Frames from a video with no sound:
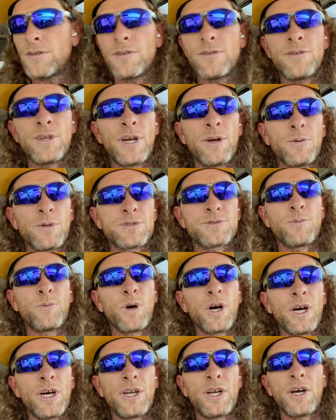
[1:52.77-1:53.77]
there was
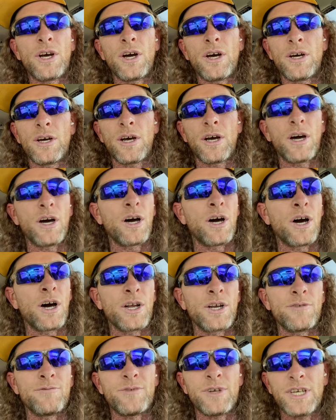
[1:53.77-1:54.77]
one
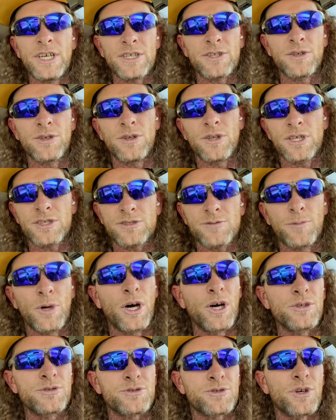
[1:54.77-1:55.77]
on a vehicle, a
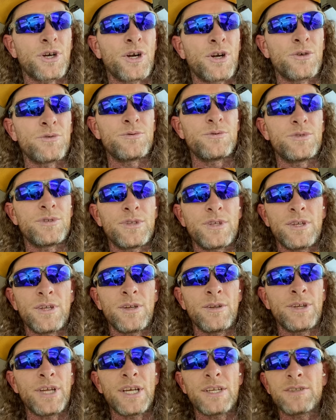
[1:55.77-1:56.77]
small drone,
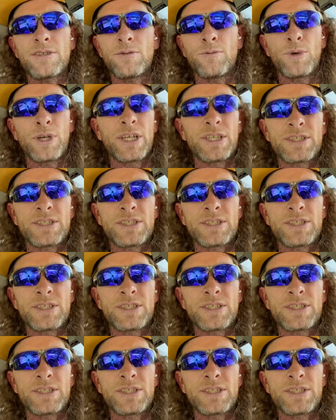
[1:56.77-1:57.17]
that when it